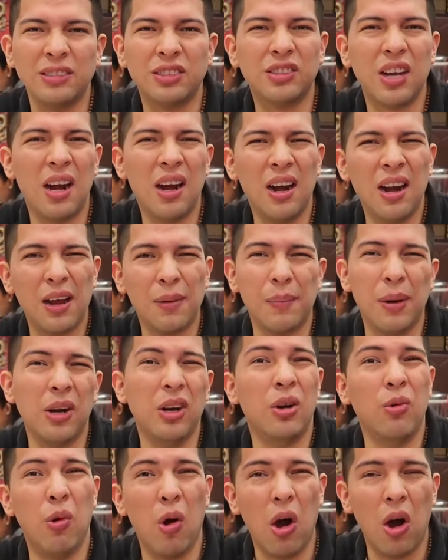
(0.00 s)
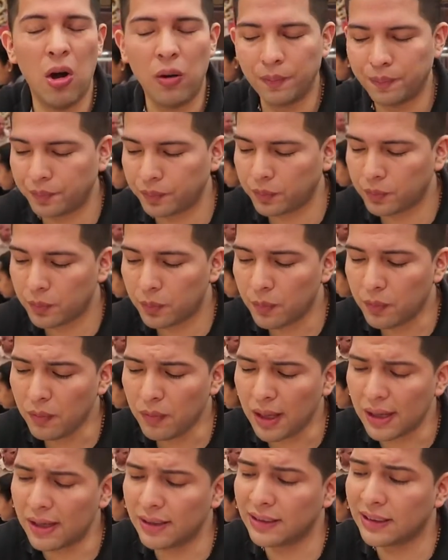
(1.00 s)
it's kind of like better raw.
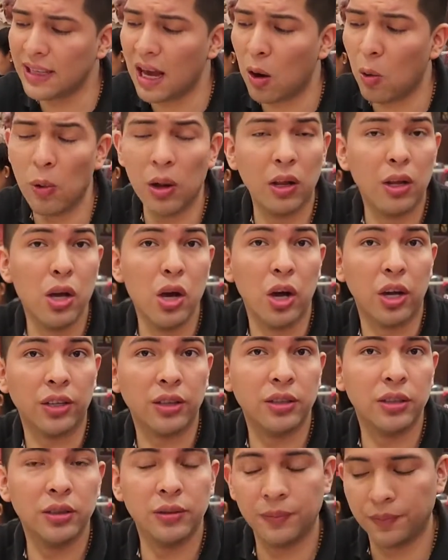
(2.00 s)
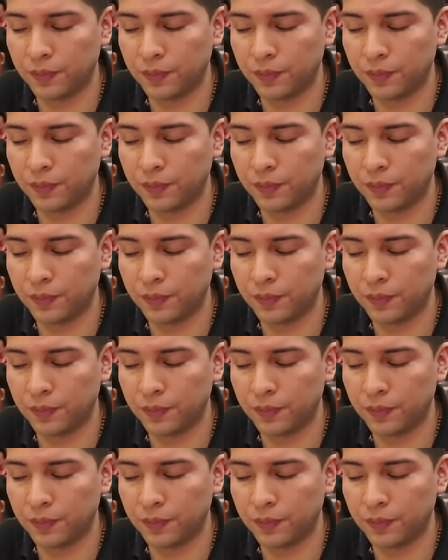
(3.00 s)
It's not well cooked.